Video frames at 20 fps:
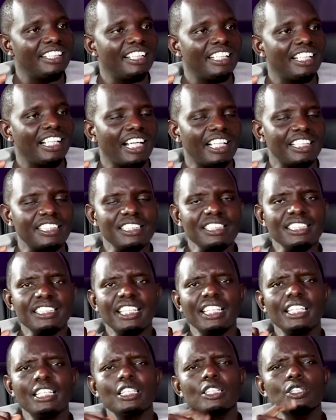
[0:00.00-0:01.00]
and just
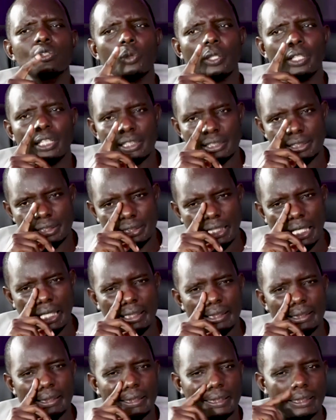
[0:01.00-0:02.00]
getting to
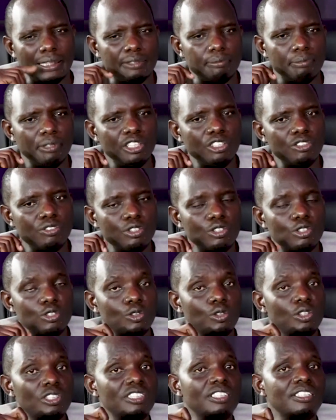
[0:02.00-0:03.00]
understand that ministry is
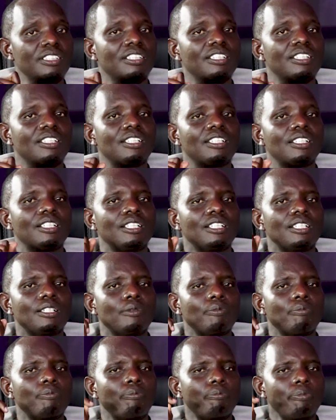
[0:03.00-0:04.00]
not
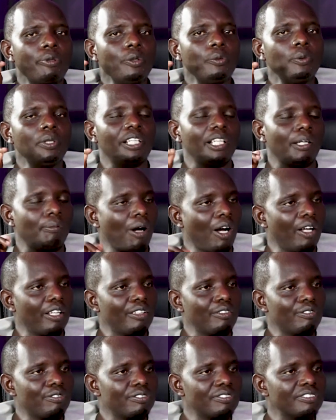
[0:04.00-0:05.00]
purely about
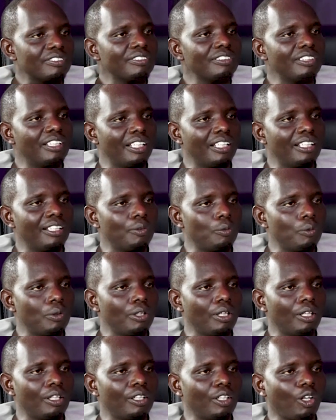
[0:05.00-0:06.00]

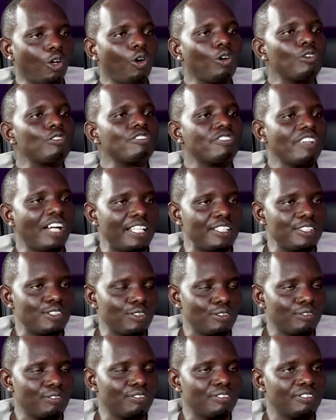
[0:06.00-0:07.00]
the confines
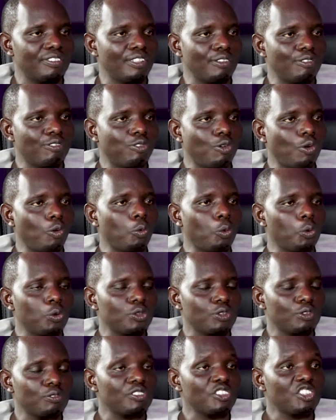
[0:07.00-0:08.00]
of the 4 walls
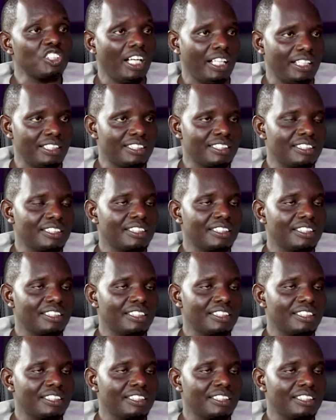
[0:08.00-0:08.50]
of church.